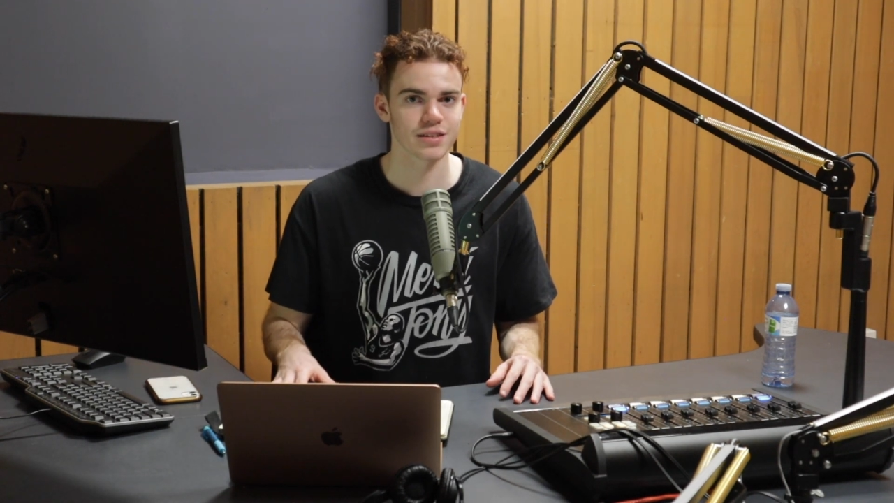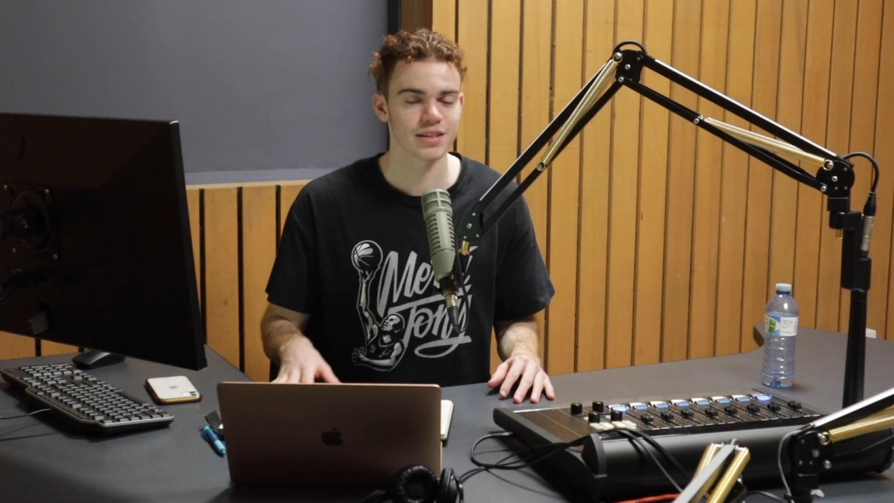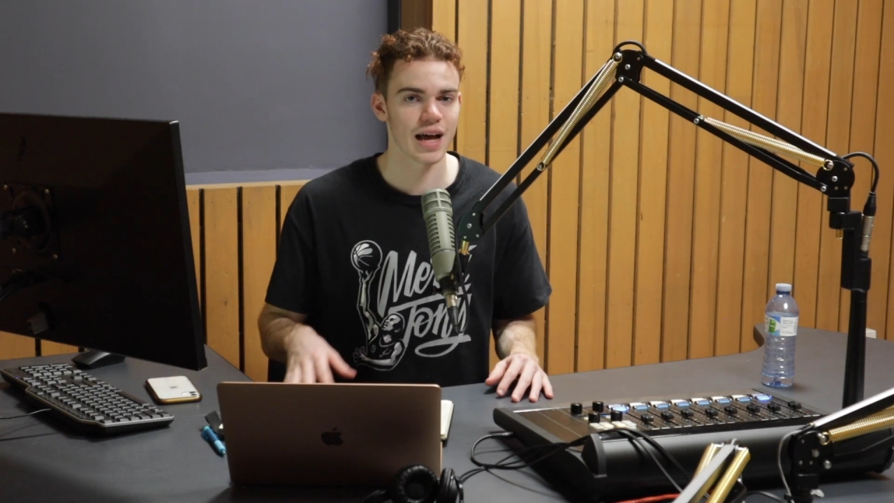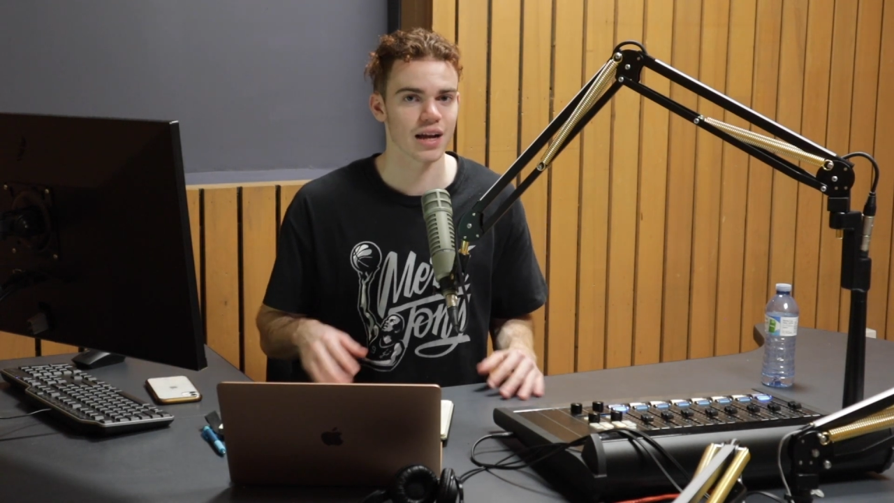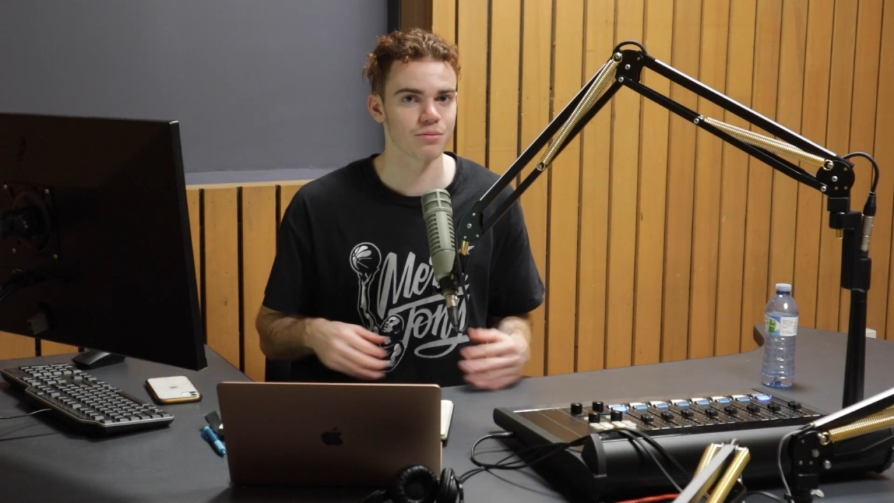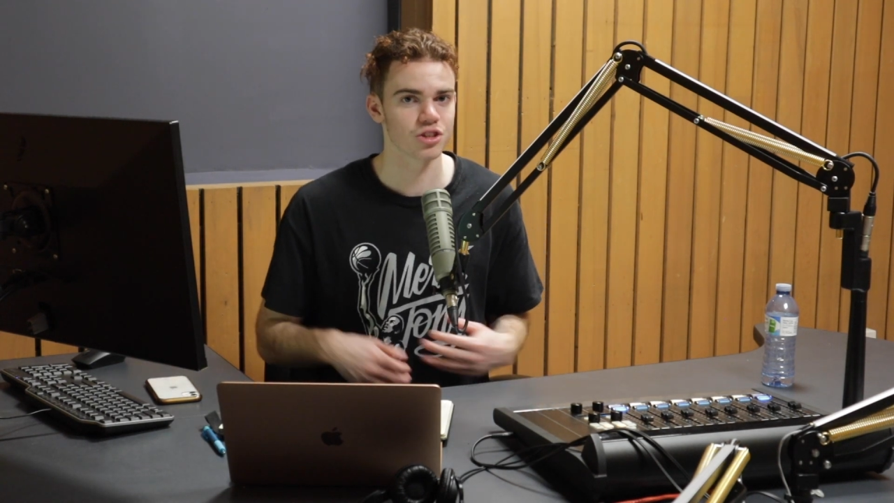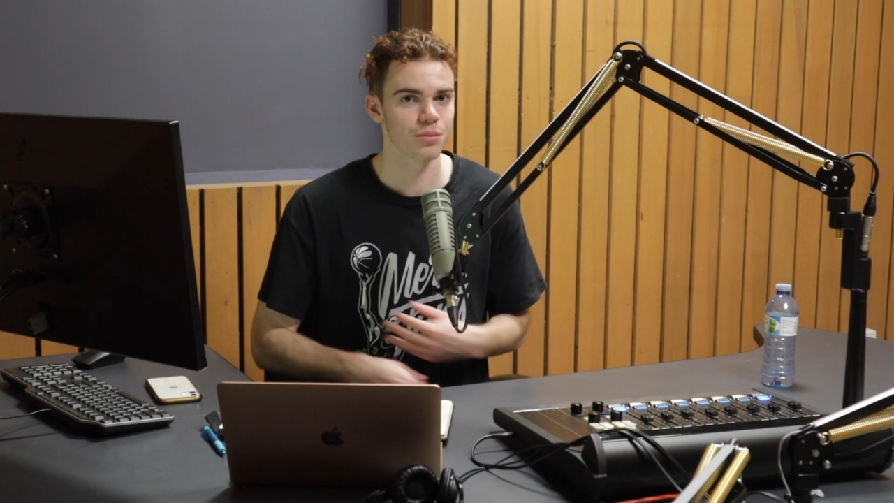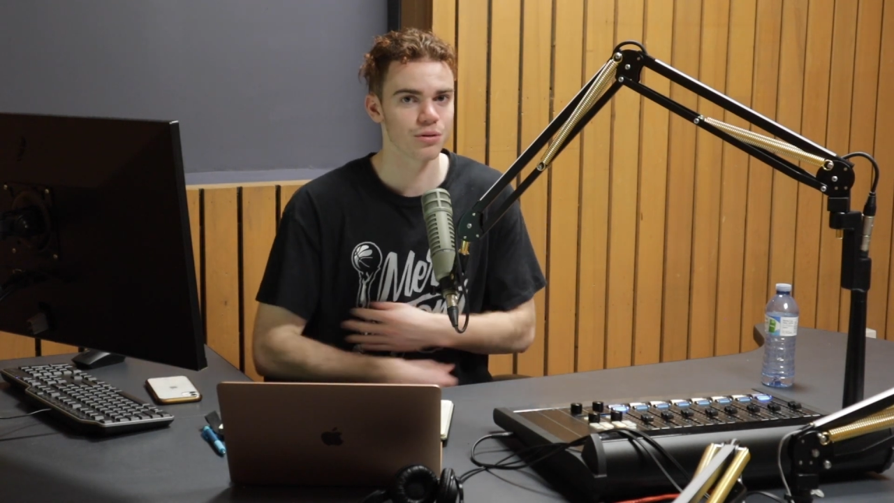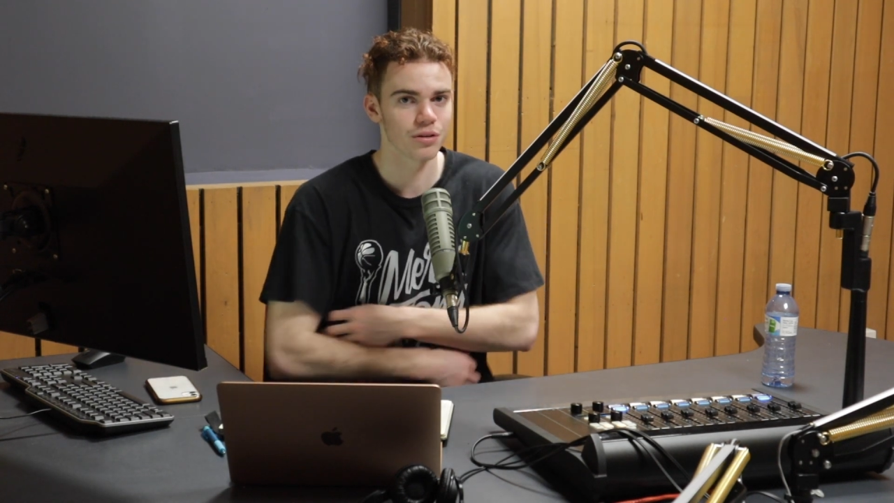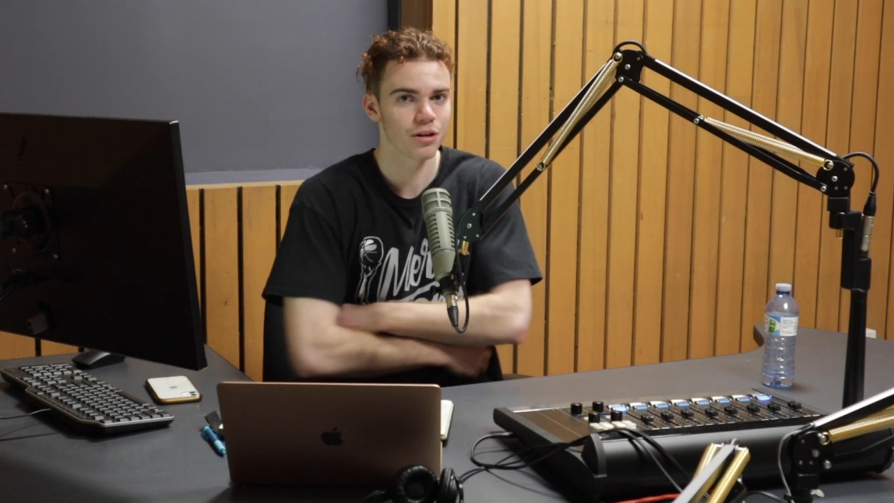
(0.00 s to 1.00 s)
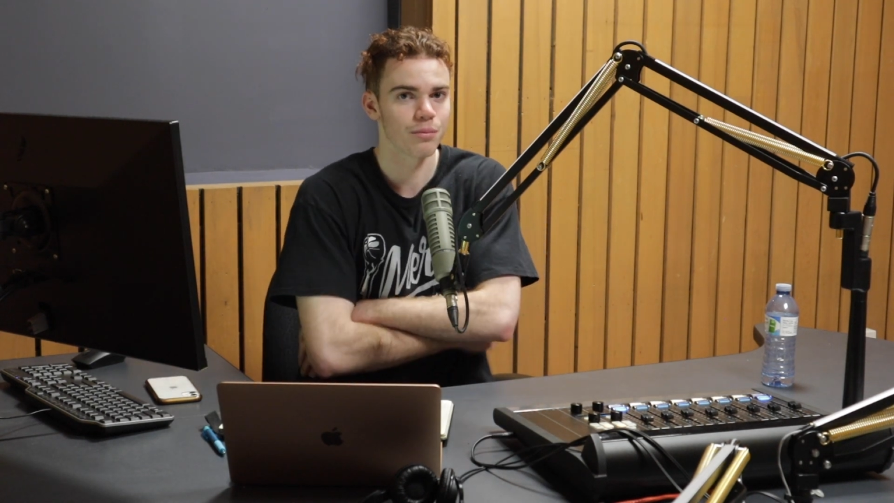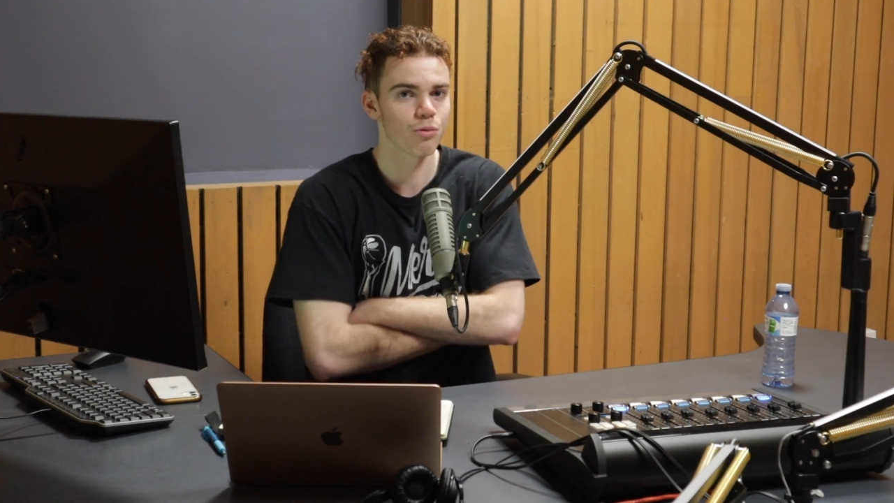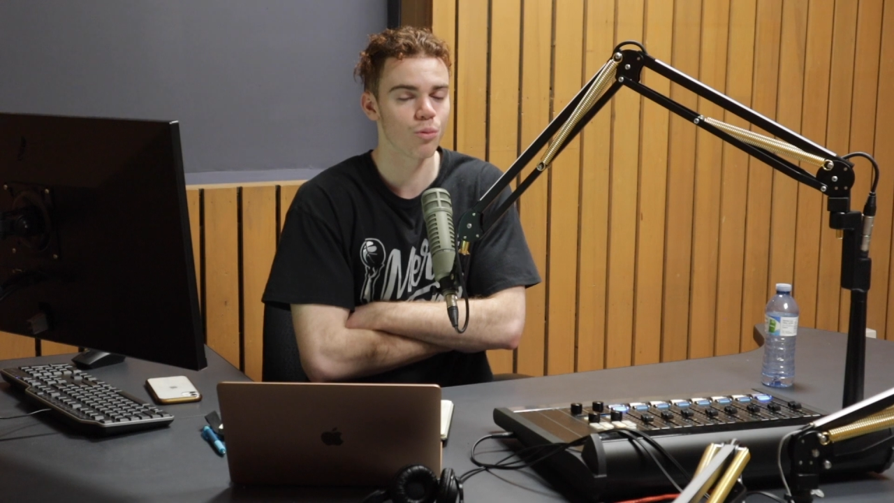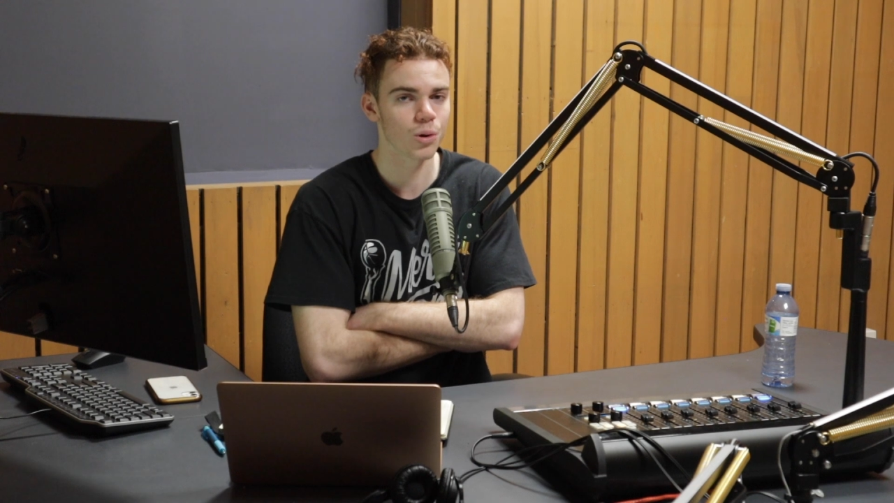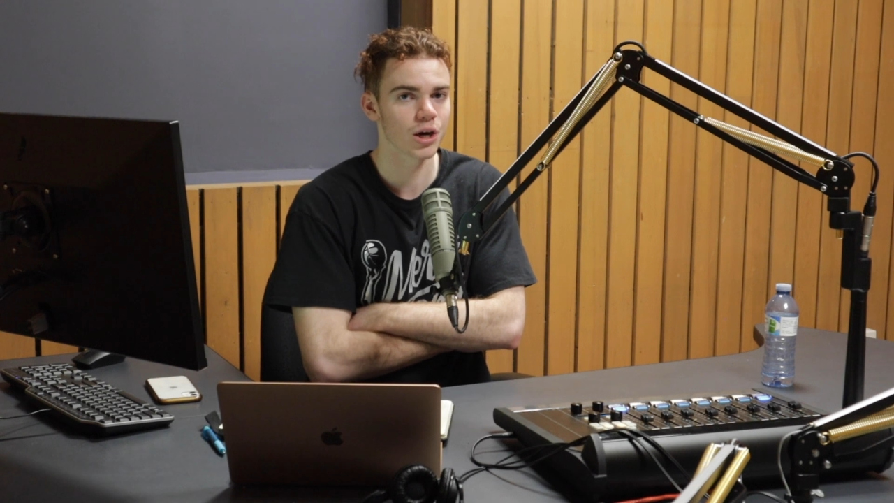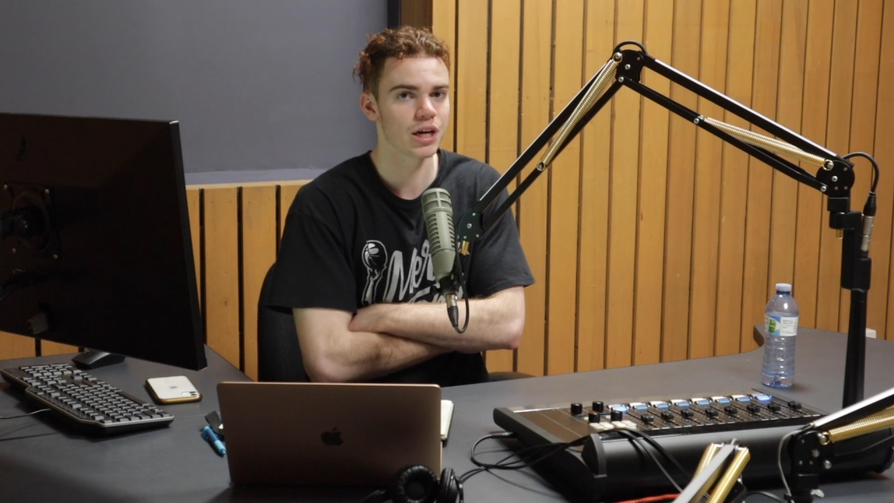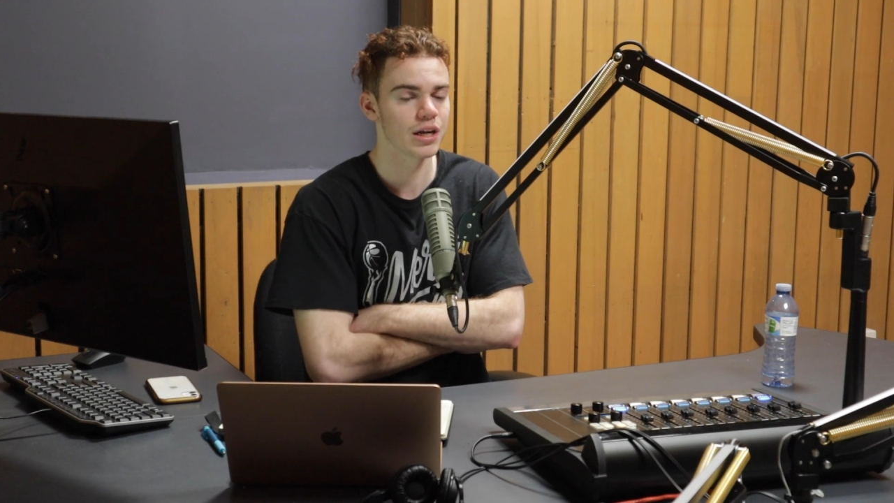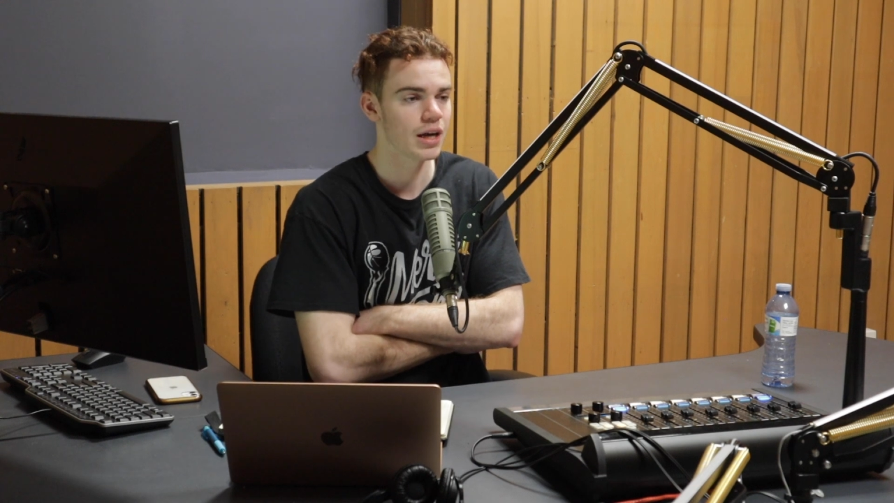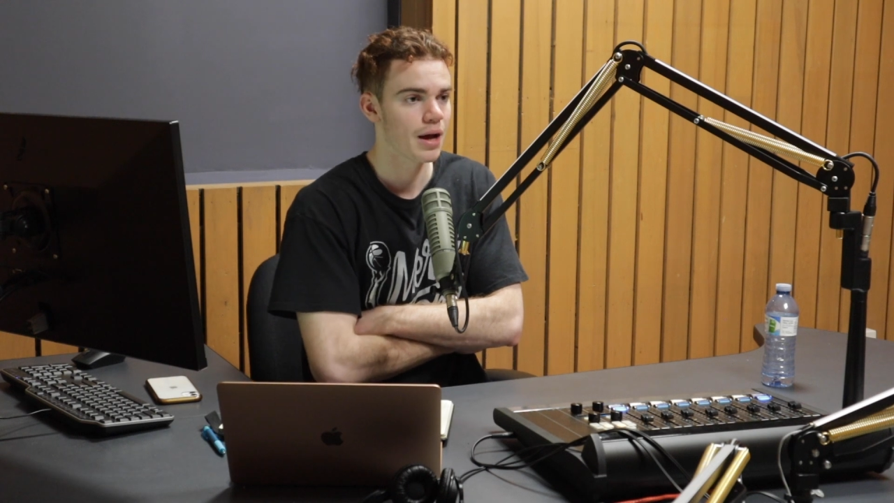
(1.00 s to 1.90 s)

Siakam should be a little bit worried